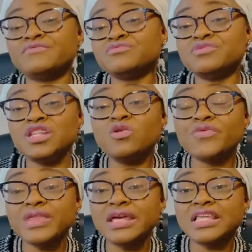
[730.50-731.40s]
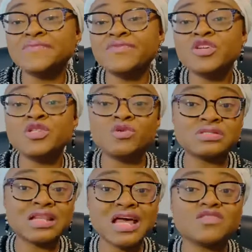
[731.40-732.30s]
the good thing is
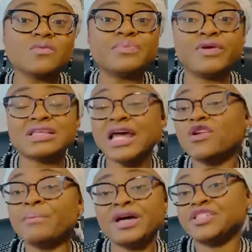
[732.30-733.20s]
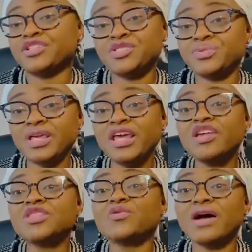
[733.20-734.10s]
those last 2 points are not mandatory
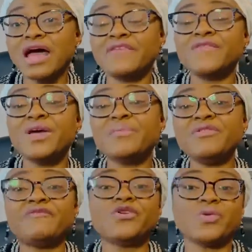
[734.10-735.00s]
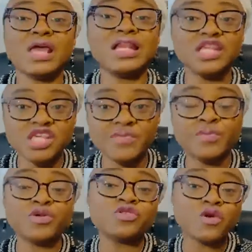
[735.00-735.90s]
to have before you are eligible.
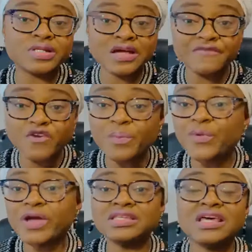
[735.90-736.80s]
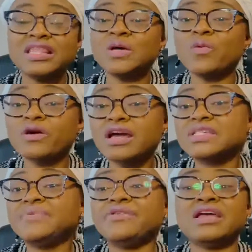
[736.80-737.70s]
But those other 4 points, the work
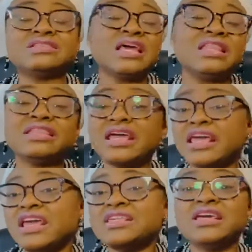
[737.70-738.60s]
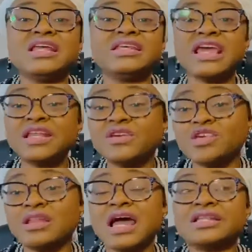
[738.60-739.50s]
experience, the age, the
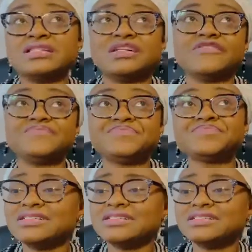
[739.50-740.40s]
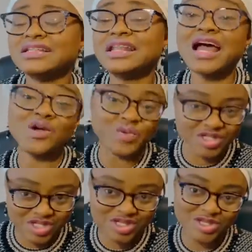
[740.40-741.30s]
education, and the
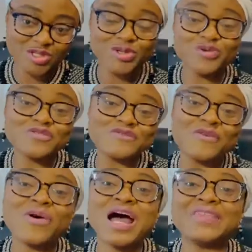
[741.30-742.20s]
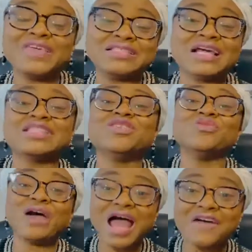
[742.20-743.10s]
language. So those 4 are things that
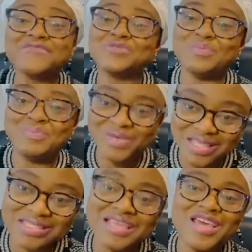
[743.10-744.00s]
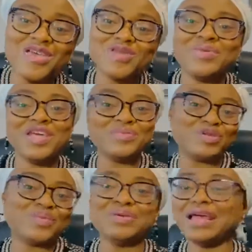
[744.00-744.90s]
you have to meet to be able
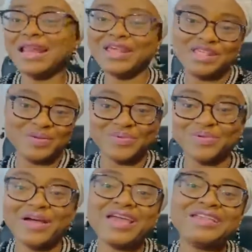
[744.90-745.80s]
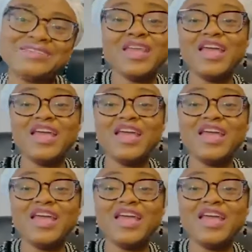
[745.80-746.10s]
to be eligible, right?